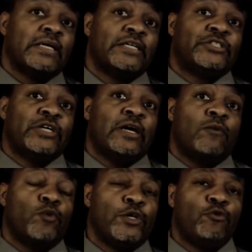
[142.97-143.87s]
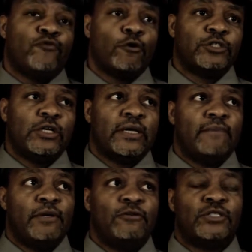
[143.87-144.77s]
Because when you first look
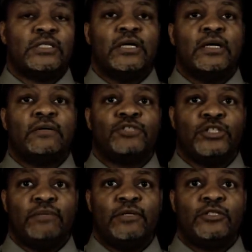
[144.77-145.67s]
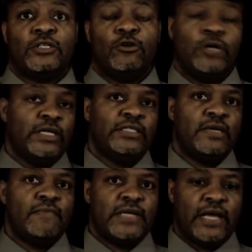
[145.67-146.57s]
at music, sheet music, you get
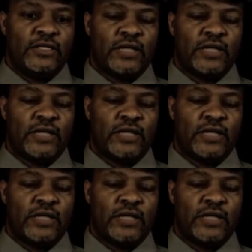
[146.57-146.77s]
intimidated.